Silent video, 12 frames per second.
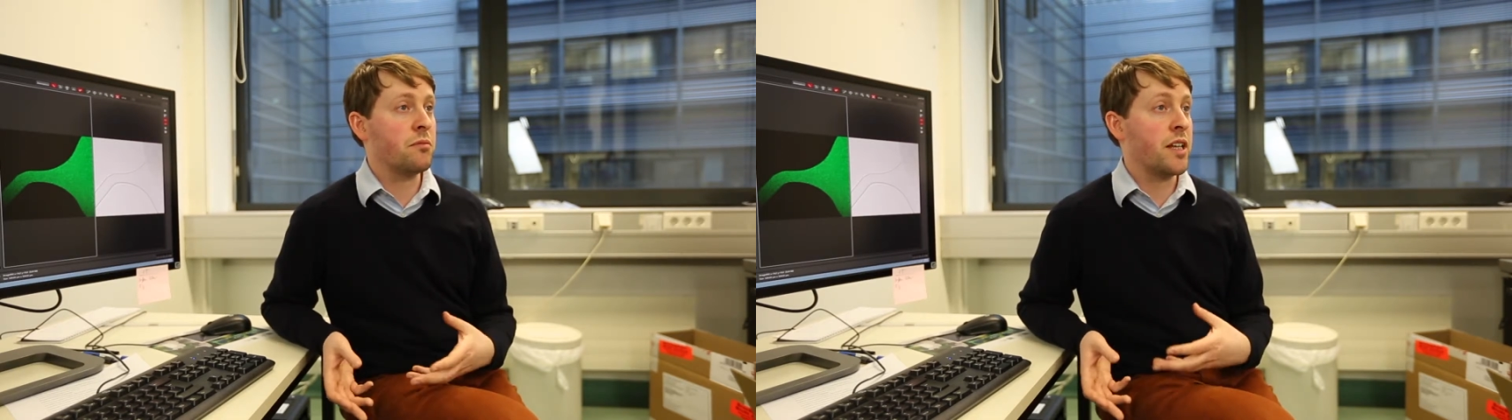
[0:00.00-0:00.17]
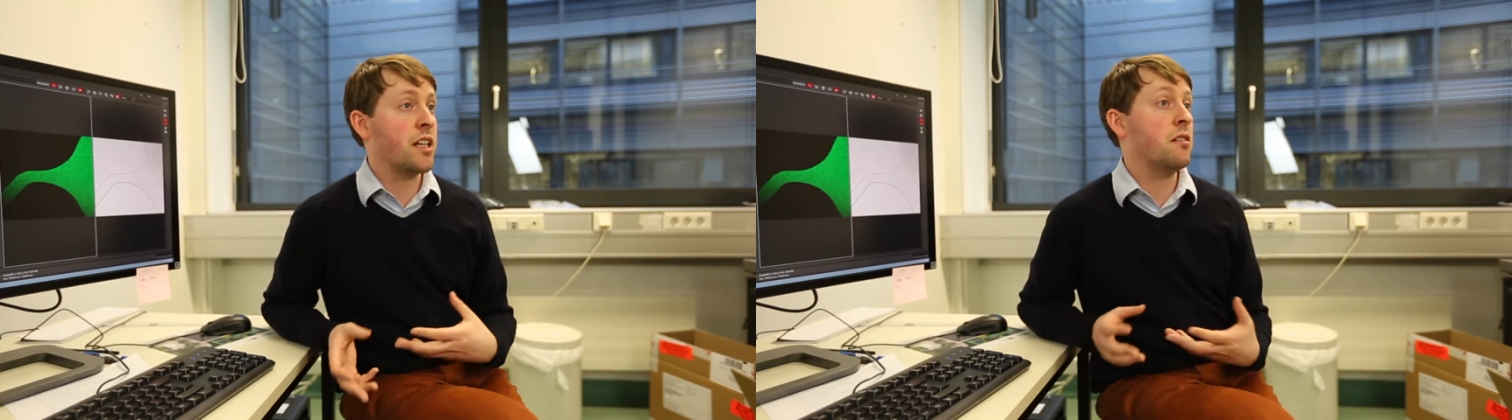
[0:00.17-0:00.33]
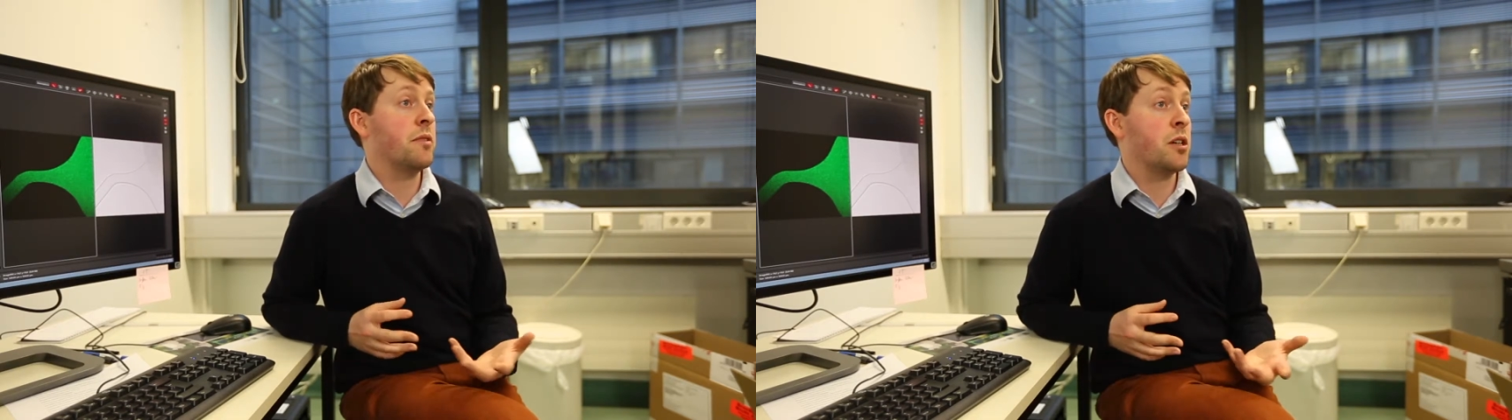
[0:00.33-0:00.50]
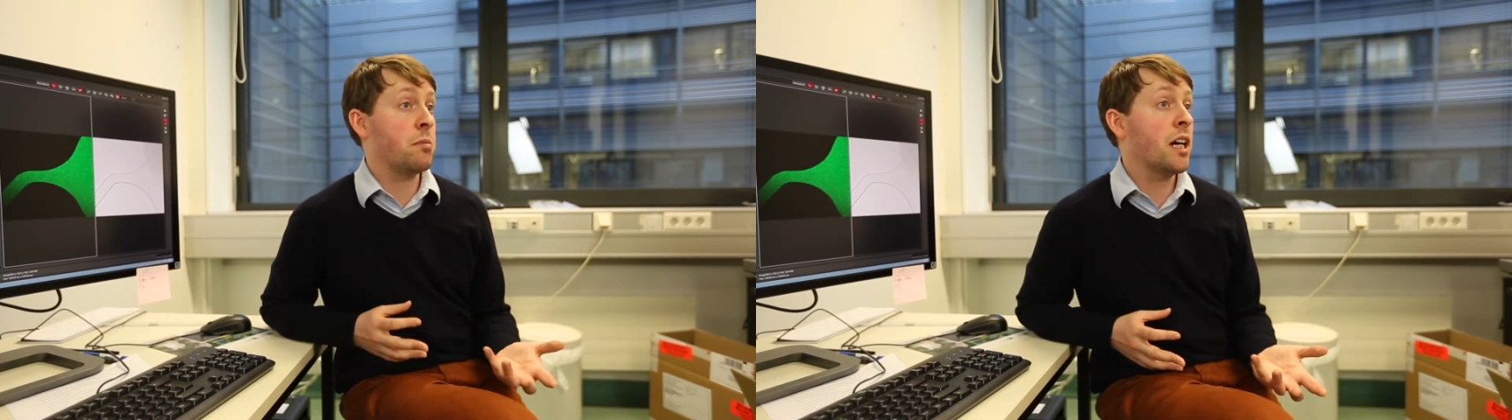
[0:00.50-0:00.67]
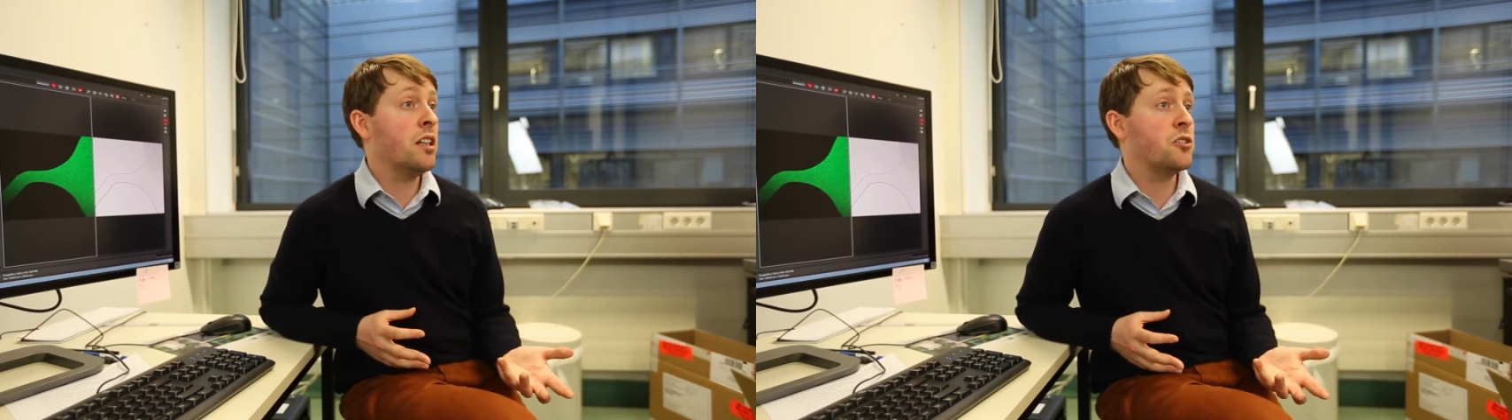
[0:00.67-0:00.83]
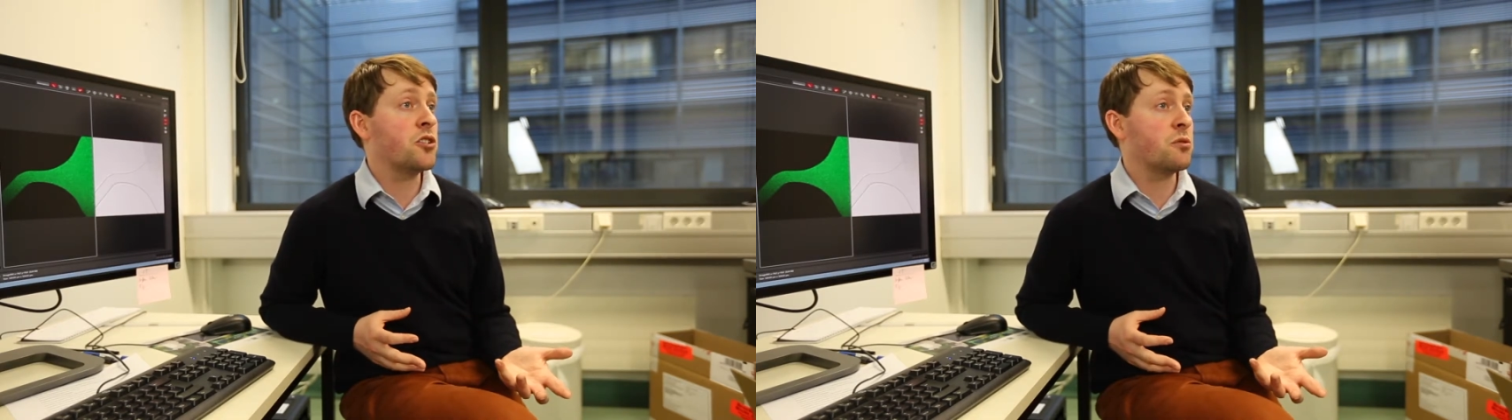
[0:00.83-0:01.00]
than a
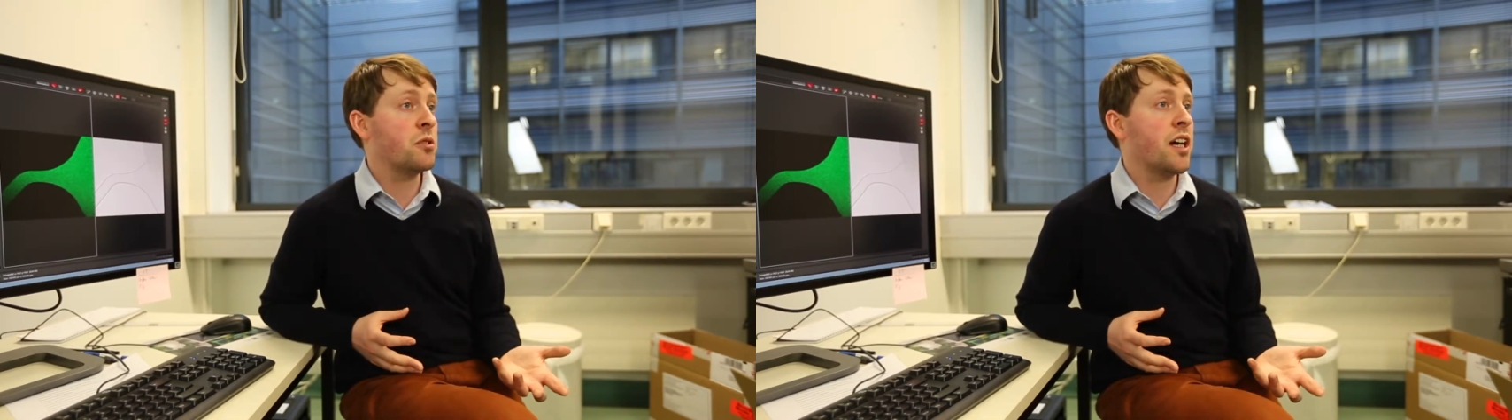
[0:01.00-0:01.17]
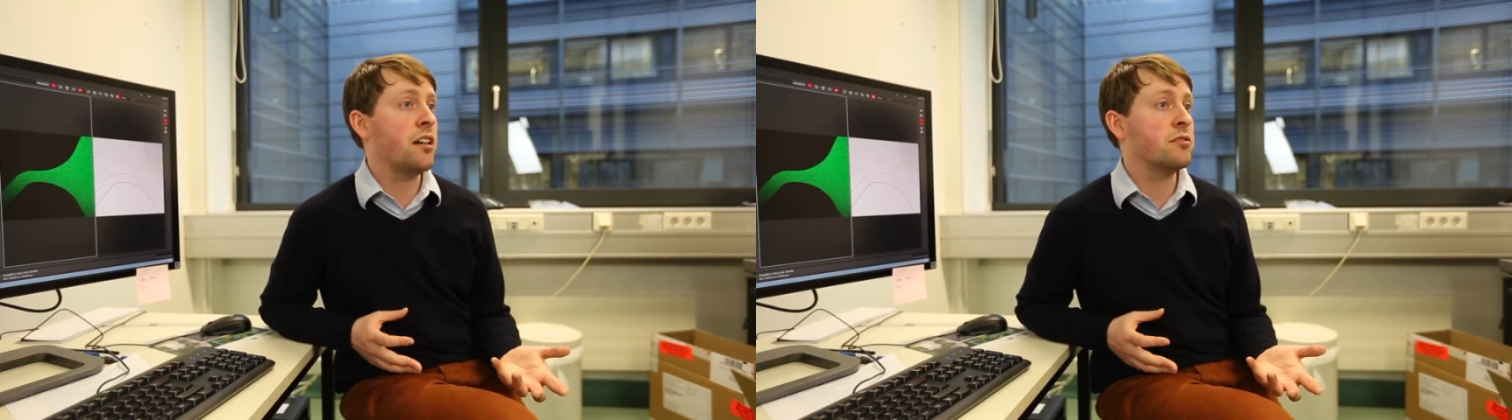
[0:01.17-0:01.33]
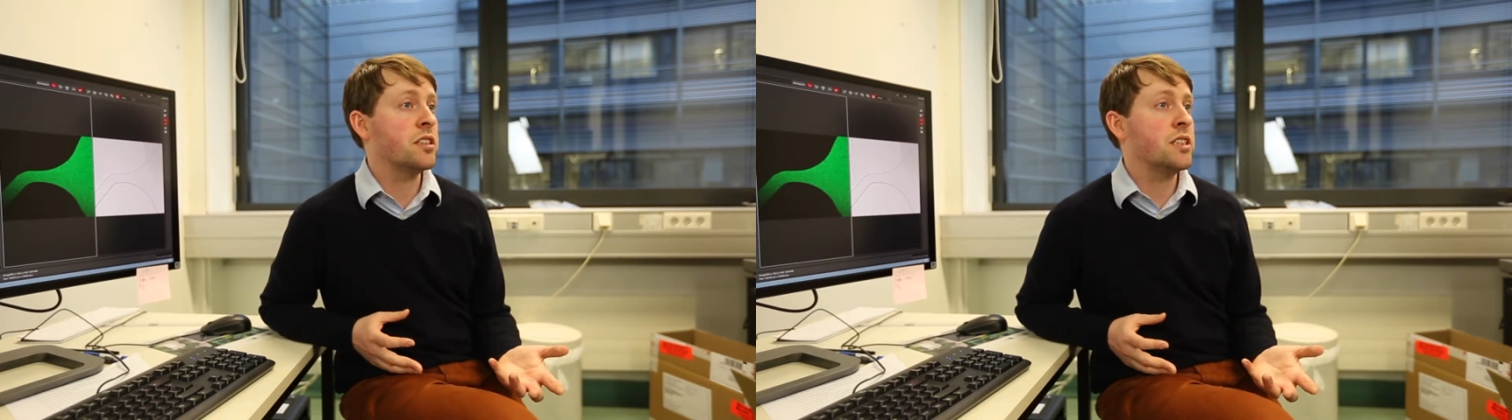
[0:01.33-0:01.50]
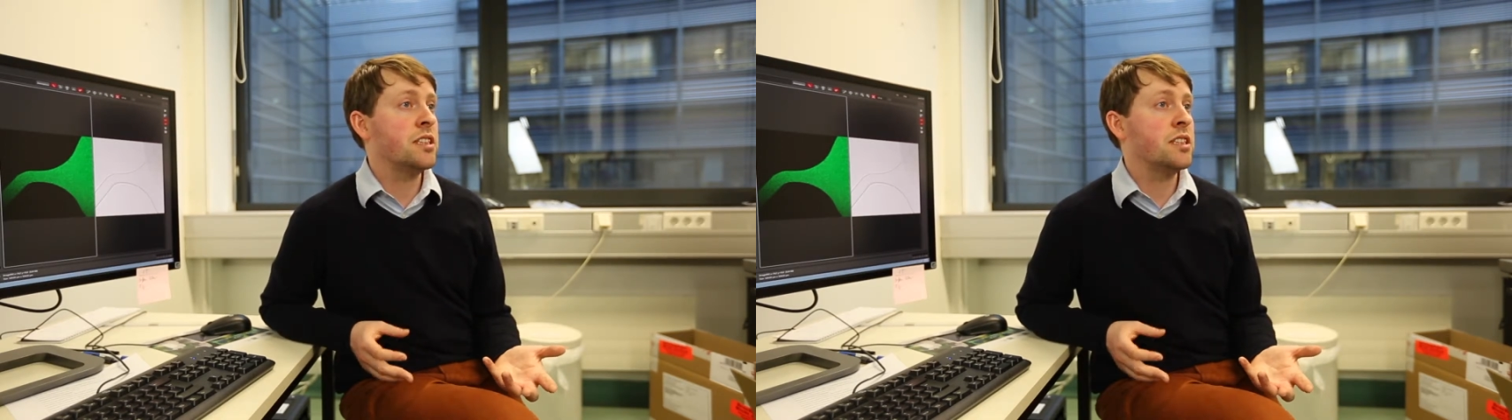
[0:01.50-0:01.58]
biologist would have.